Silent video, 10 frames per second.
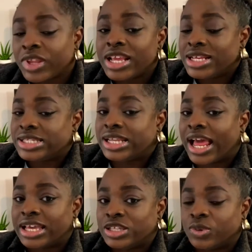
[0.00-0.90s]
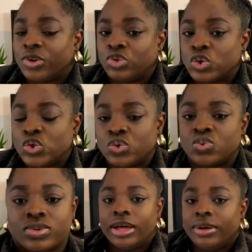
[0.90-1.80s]
Slack is one of those
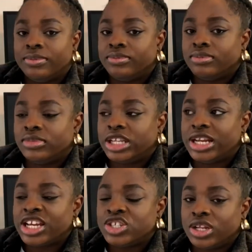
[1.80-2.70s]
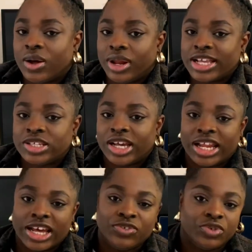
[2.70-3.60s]
tools. The next tool I would like to
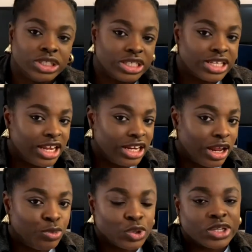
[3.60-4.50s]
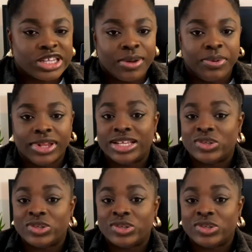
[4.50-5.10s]
highlight for designing and prototyping is